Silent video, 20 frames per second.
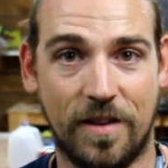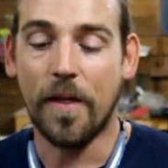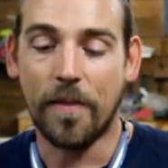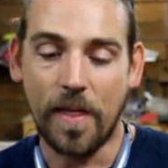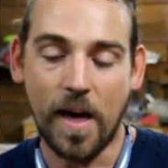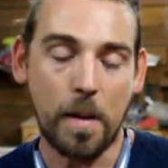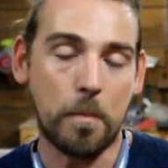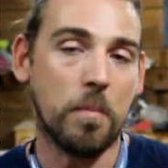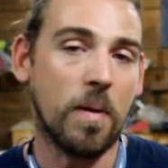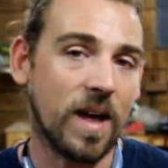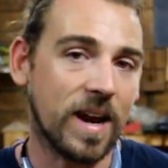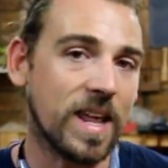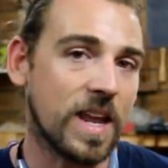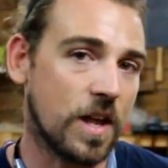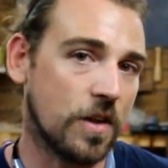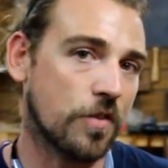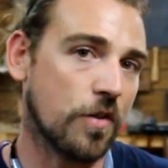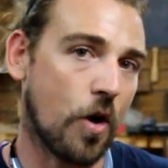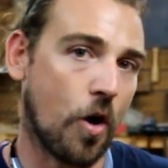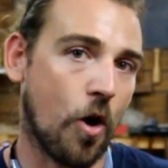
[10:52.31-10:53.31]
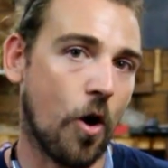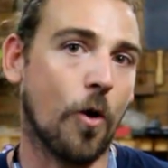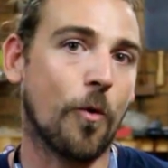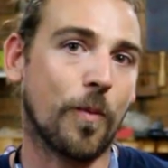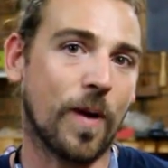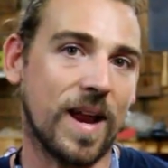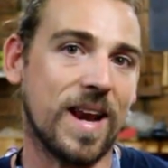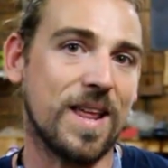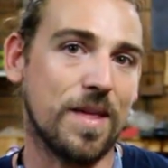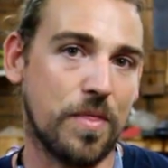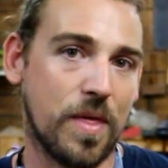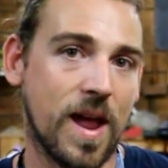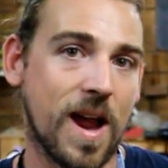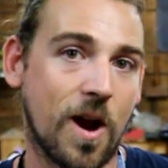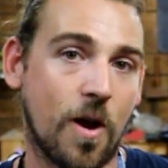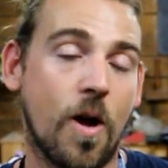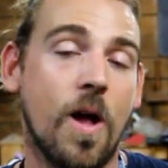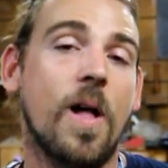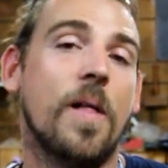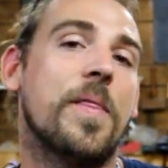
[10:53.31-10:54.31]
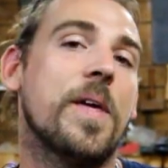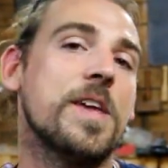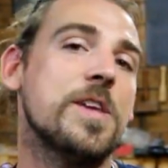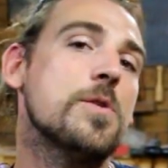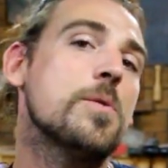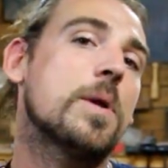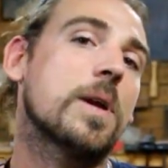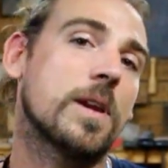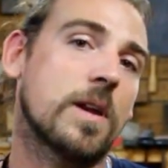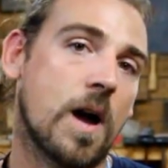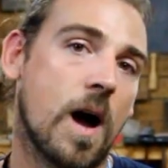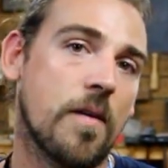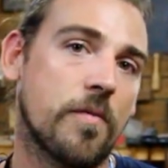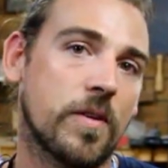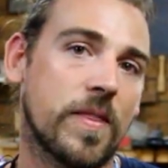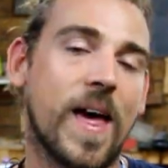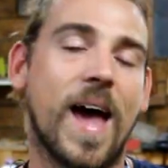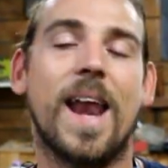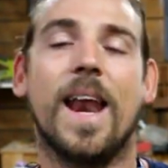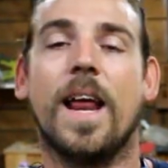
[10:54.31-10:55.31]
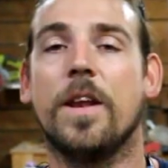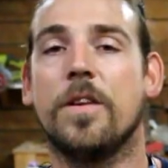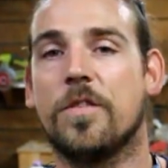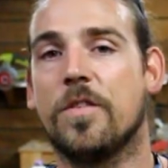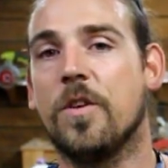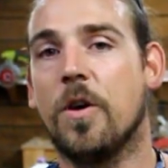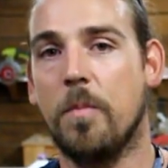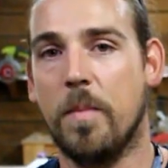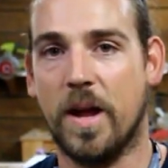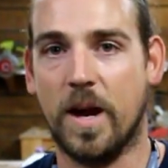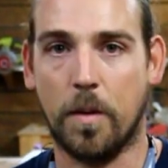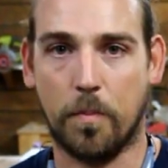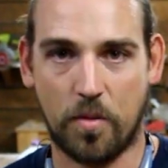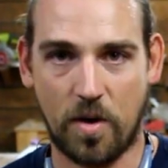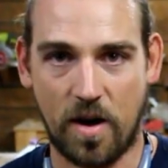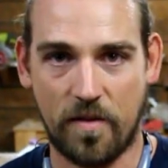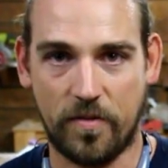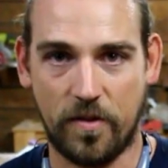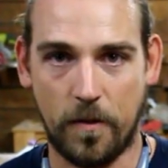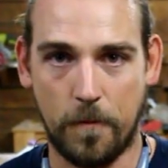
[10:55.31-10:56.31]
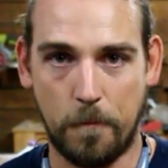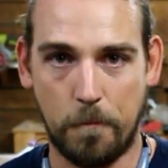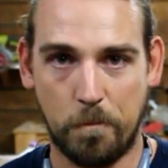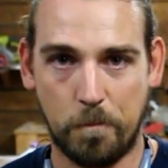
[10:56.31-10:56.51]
That money is already there that you can cover that and still make a profit.